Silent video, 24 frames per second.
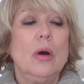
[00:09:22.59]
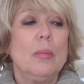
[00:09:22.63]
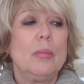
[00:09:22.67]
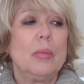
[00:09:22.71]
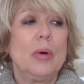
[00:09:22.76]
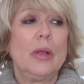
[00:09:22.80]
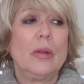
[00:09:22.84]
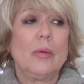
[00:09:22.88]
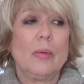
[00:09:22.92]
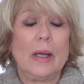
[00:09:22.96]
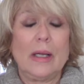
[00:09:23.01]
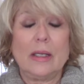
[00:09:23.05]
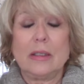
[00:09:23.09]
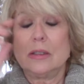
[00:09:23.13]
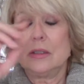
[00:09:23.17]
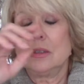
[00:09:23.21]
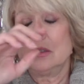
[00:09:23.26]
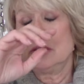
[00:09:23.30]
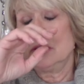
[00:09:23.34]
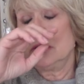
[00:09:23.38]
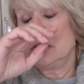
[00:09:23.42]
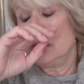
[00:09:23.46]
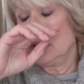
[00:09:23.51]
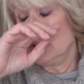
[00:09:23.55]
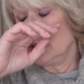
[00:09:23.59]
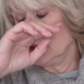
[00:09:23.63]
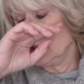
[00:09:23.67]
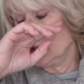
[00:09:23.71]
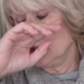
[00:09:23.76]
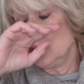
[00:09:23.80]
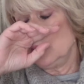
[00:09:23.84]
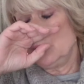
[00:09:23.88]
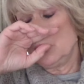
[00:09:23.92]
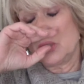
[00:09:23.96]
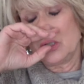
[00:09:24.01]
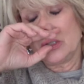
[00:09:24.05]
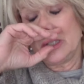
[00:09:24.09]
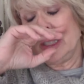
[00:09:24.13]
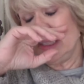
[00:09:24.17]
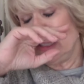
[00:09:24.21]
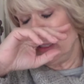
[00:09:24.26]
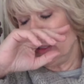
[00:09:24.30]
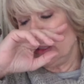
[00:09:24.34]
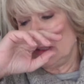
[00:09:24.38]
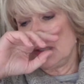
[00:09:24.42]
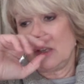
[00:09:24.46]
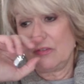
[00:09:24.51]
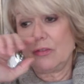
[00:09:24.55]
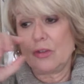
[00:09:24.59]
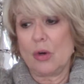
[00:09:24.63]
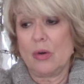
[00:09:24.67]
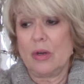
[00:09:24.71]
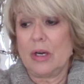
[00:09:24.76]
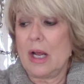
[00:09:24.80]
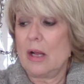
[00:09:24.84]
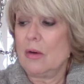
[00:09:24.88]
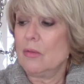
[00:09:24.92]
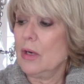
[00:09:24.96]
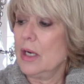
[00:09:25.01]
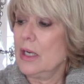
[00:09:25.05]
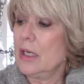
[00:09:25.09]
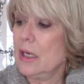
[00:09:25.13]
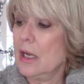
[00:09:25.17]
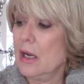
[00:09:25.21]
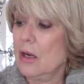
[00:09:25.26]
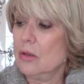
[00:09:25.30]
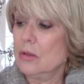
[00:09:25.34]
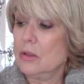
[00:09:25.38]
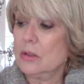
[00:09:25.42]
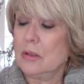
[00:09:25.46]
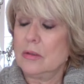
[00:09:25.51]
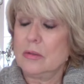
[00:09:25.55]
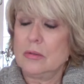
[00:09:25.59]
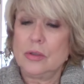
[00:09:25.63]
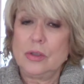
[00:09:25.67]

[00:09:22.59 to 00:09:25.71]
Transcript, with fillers: By the way, super crazy stuff going on right now.